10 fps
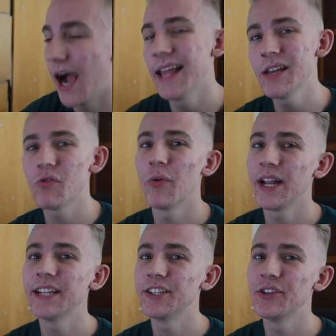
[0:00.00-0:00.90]
I think what
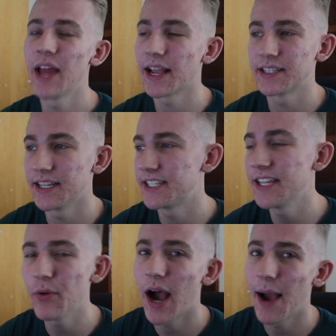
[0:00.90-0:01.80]
we need to do next is
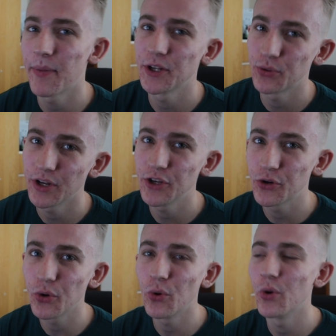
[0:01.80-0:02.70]
see what happens when
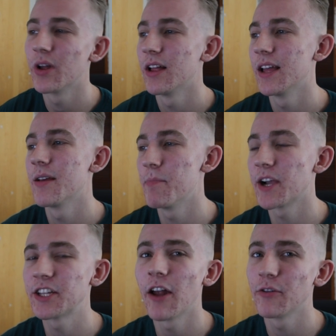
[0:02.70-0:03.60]
you call
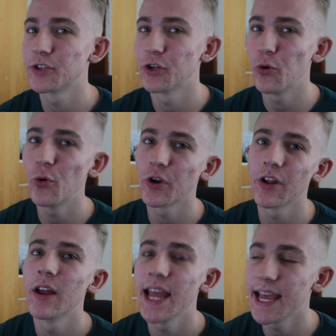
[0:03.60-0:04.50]
McDonald's and
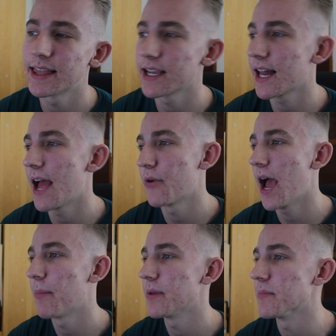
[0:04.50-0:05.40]
order it the
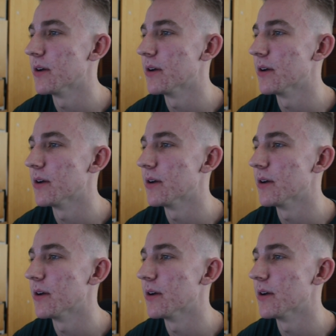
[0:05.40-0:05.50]
clown Happy